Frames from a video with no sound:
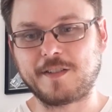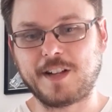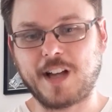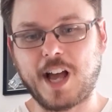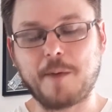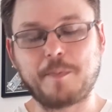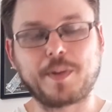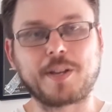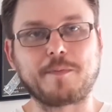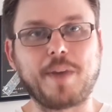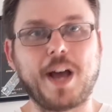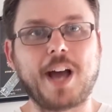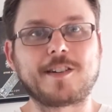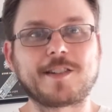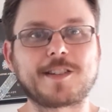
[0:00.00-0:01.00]
epic
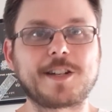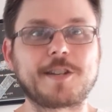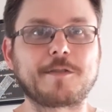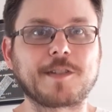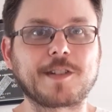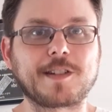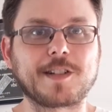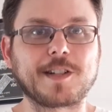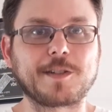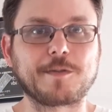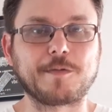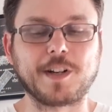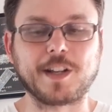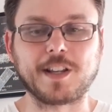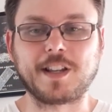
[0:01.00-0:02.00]
battle sequences
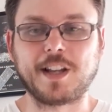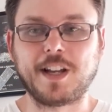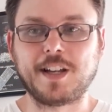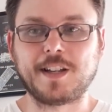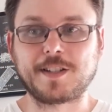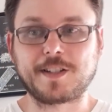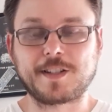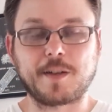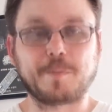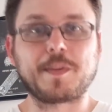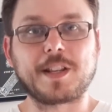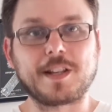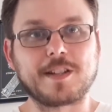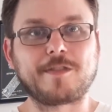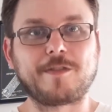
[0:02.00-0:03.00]
with some of
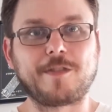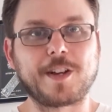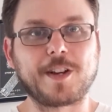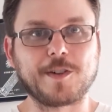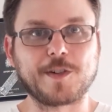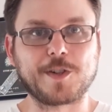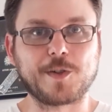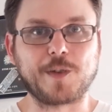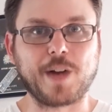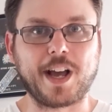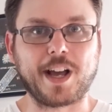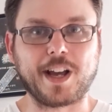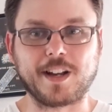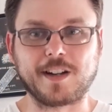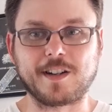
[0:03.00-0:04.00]
these figures who
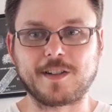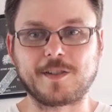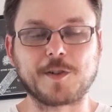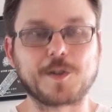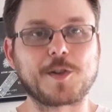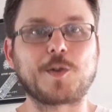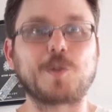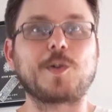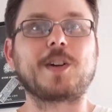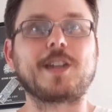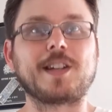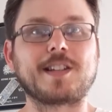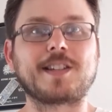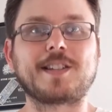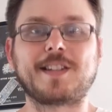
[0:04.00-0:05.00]
had
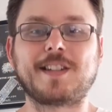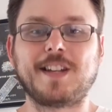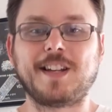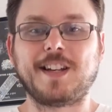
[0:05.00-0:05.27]
notorious,